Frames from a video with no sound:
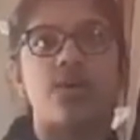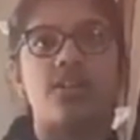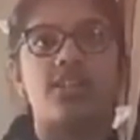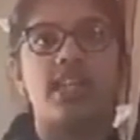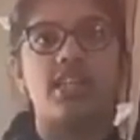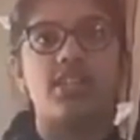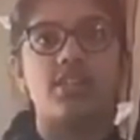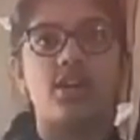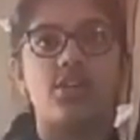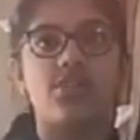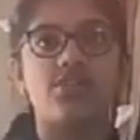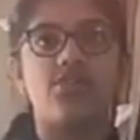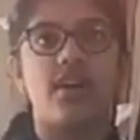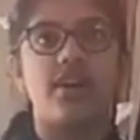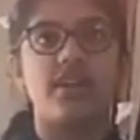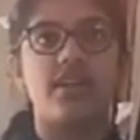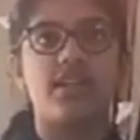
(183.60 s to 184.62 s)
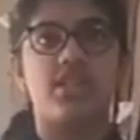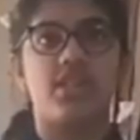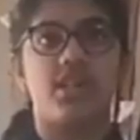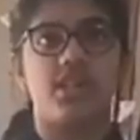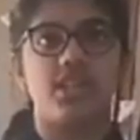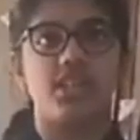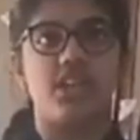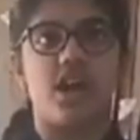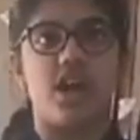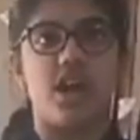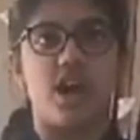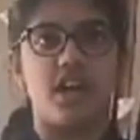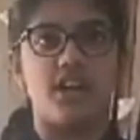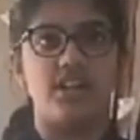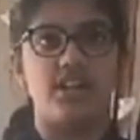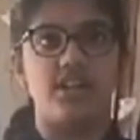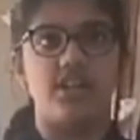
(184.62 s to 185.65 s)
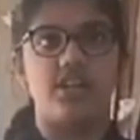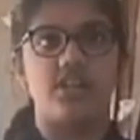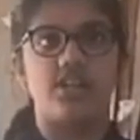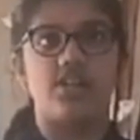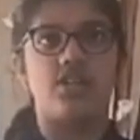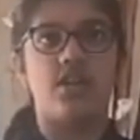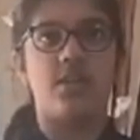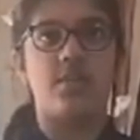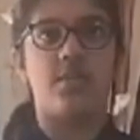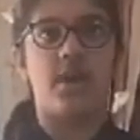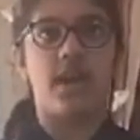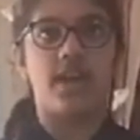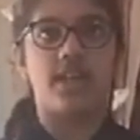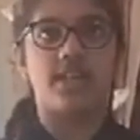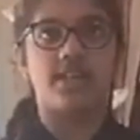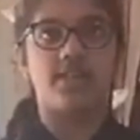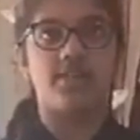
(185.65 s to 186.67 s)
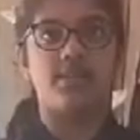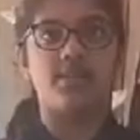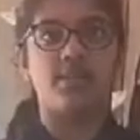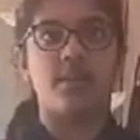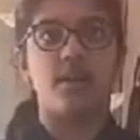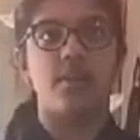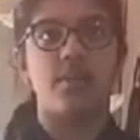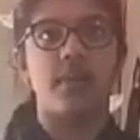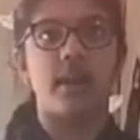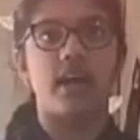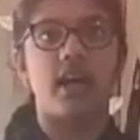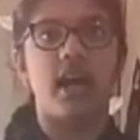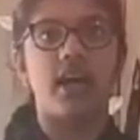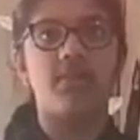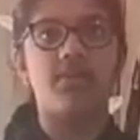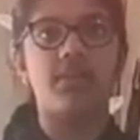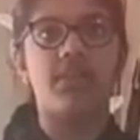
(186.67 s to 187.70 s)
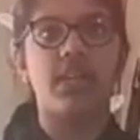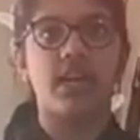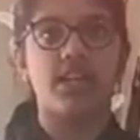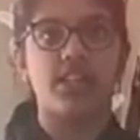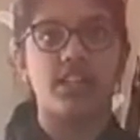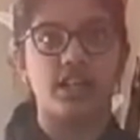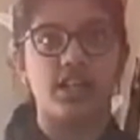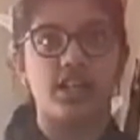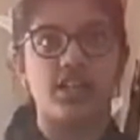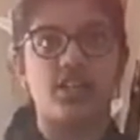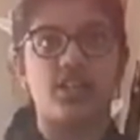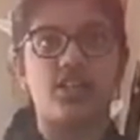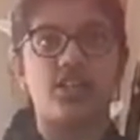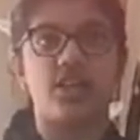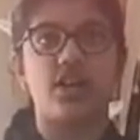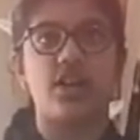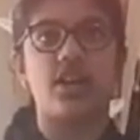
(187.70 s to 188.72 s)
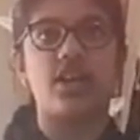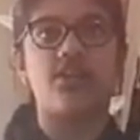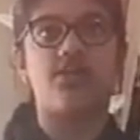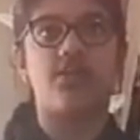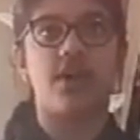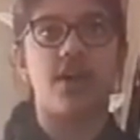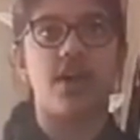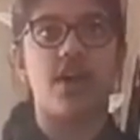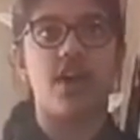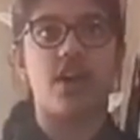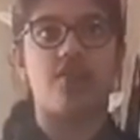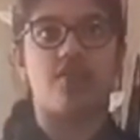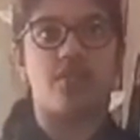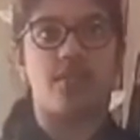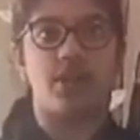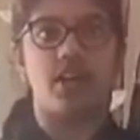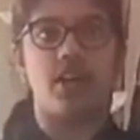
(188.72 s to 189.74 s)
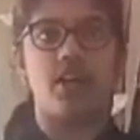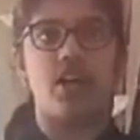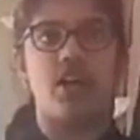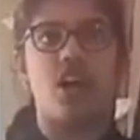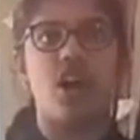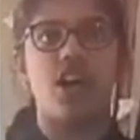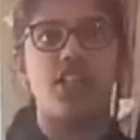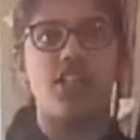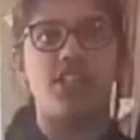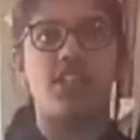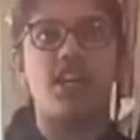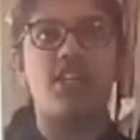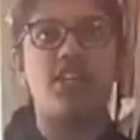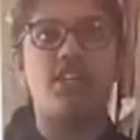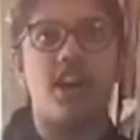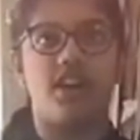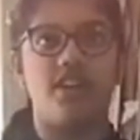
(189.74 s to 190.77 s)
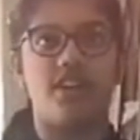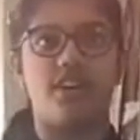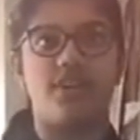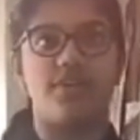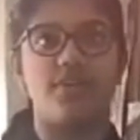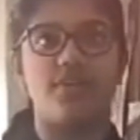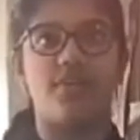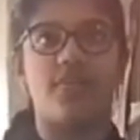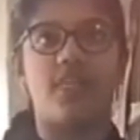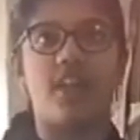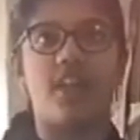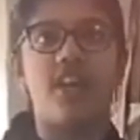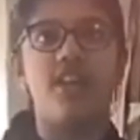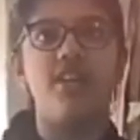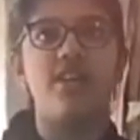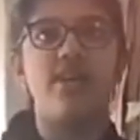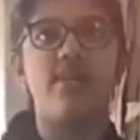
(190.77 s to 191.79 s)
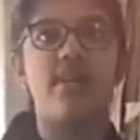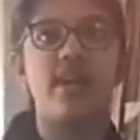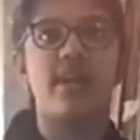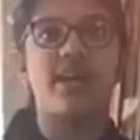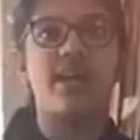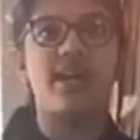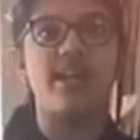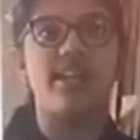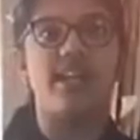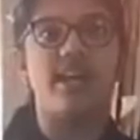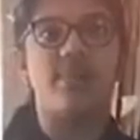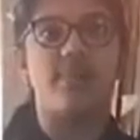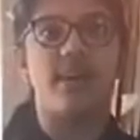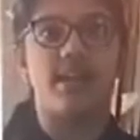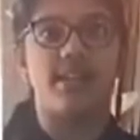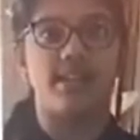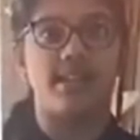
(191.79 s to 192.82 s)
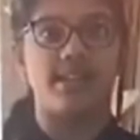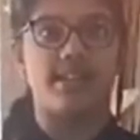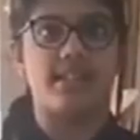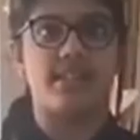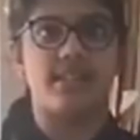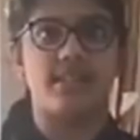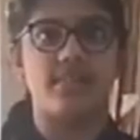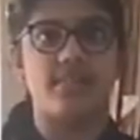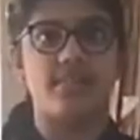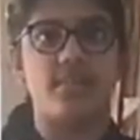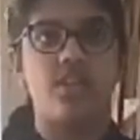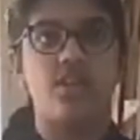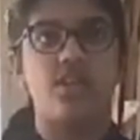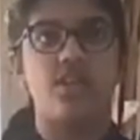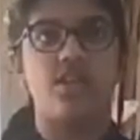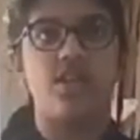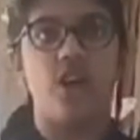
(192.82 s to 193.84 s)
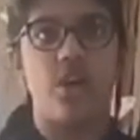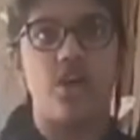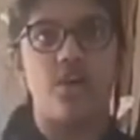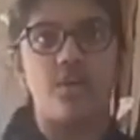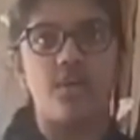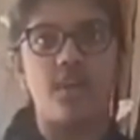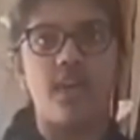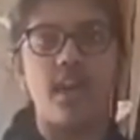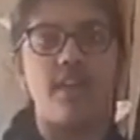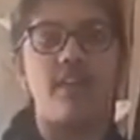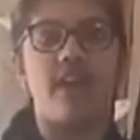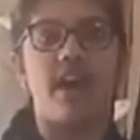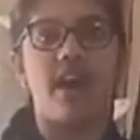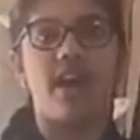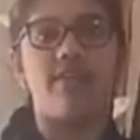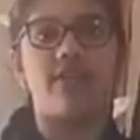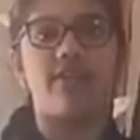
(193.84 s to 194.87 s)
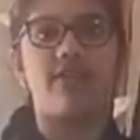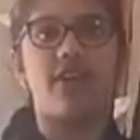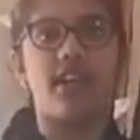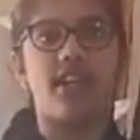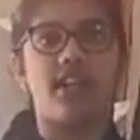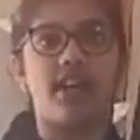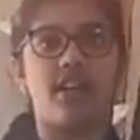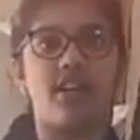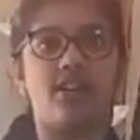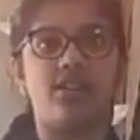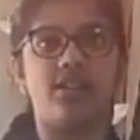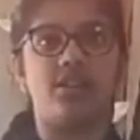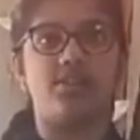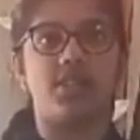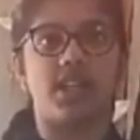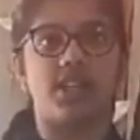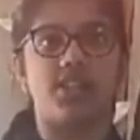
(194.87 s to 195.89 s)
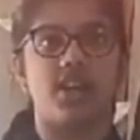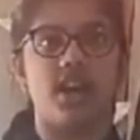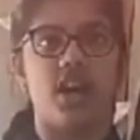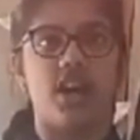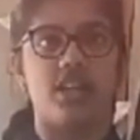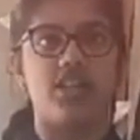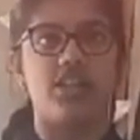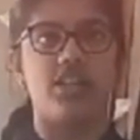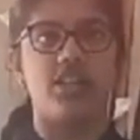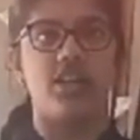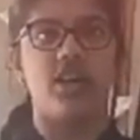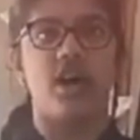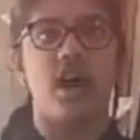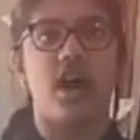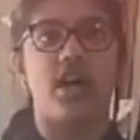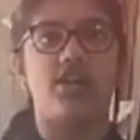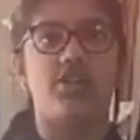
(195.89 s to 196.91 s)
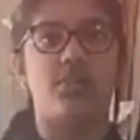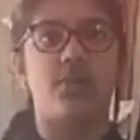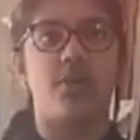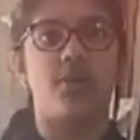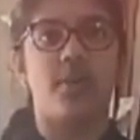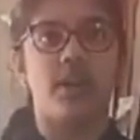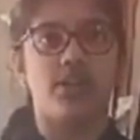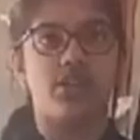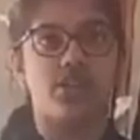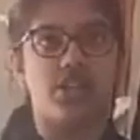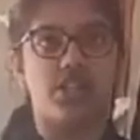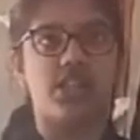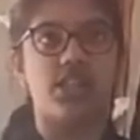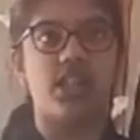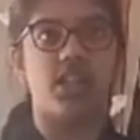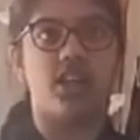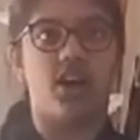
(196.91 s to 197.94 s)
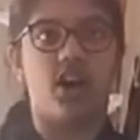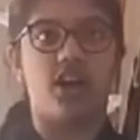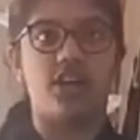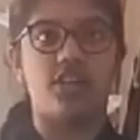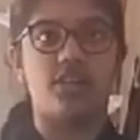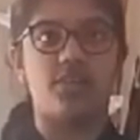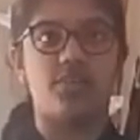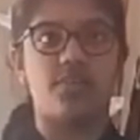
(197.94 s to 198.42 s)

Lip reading: Saint Joseph found his studies hard, so he prayed, "My kind protector, studying is very hard for me, harsh and tiring. You can make it easy and pleasant. So, if I ever find a new subject hard, I should put my trust in God.